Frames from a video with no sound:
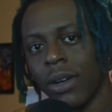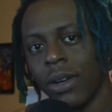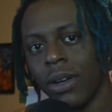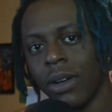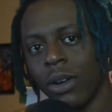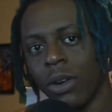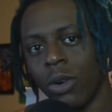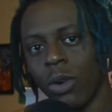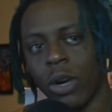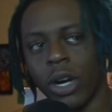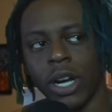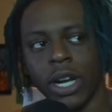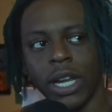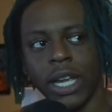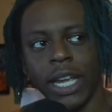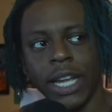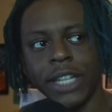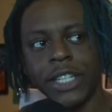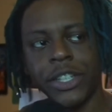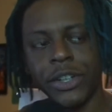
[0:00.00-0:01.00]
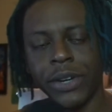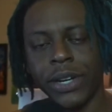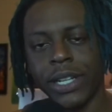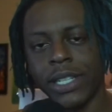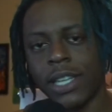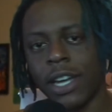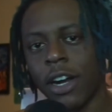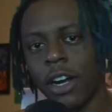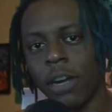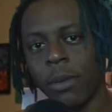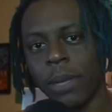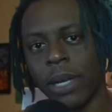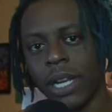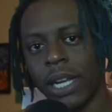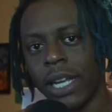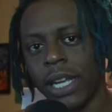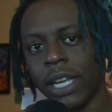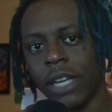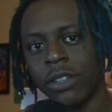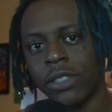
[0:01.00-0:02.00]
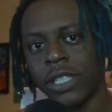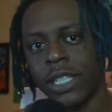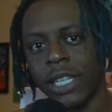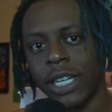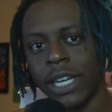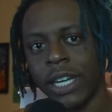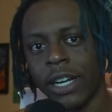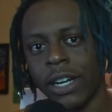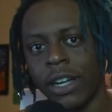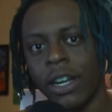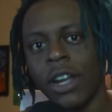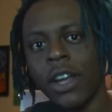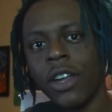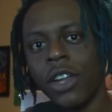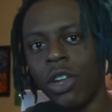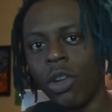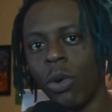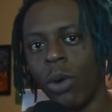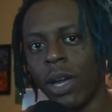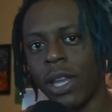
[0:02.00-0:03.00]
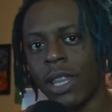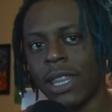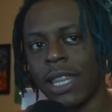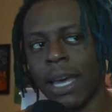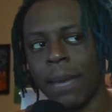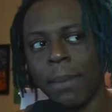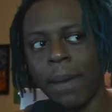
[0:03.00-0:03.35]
or enter in a tournament in Guilty Gear knowing that my